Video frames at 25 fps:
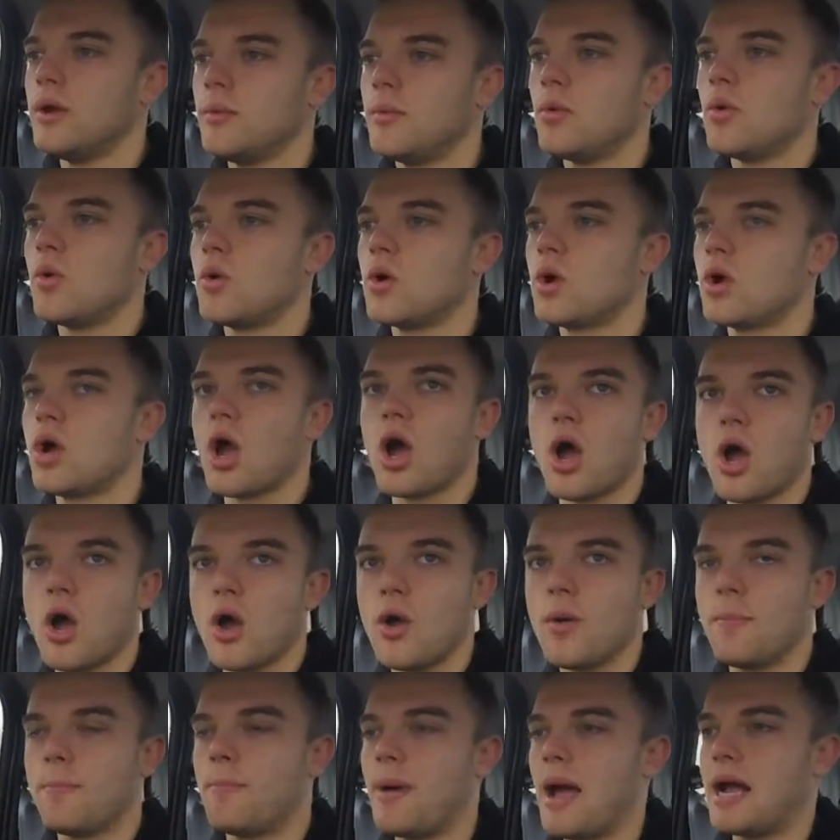will
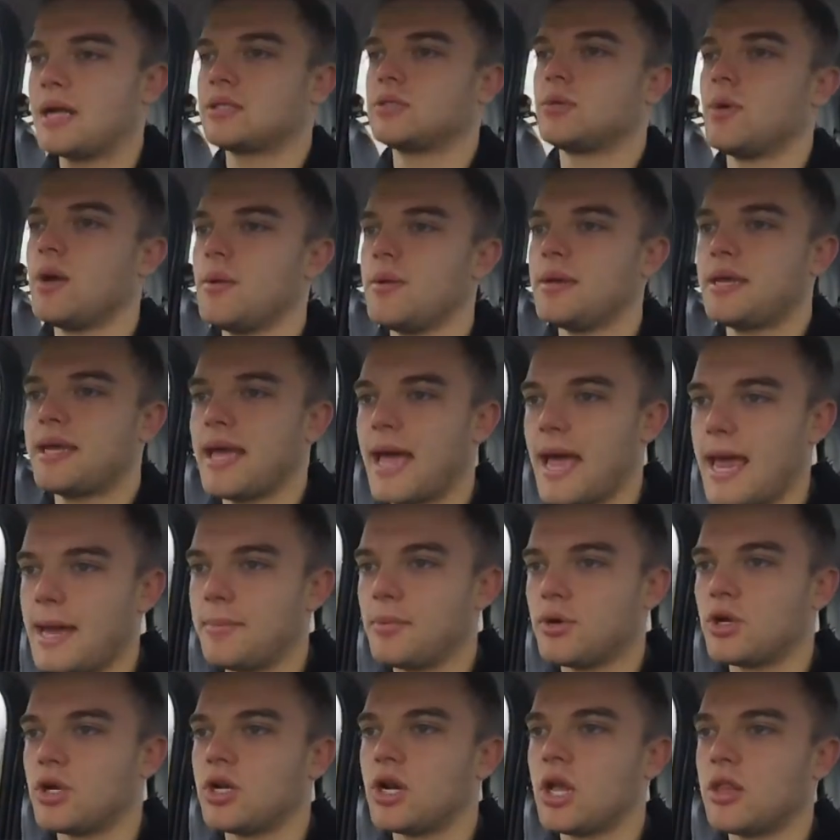go back the way we came
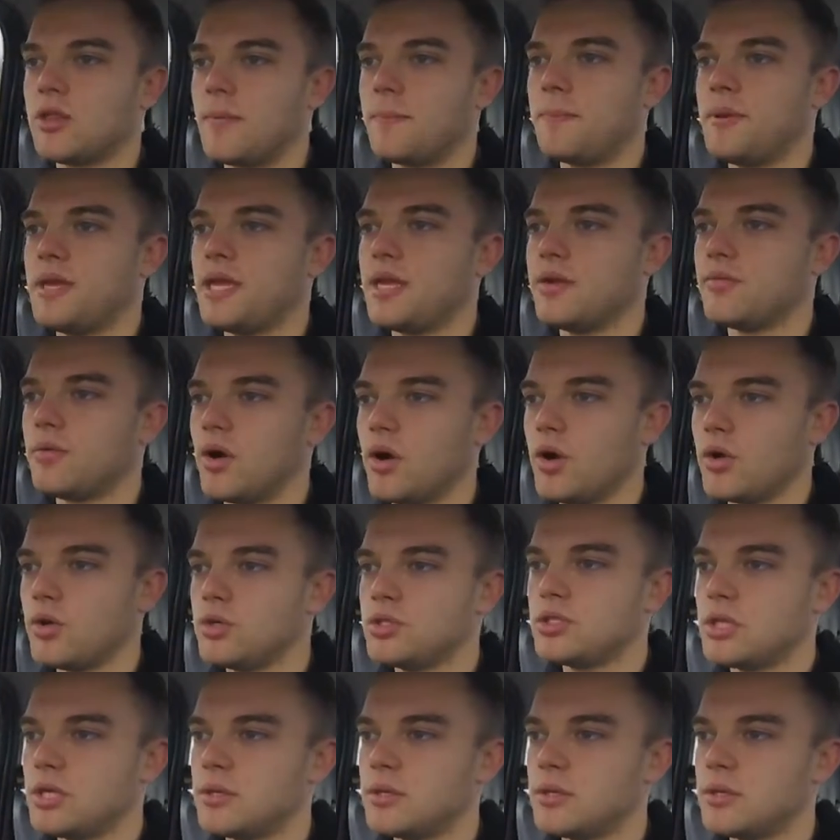on another B road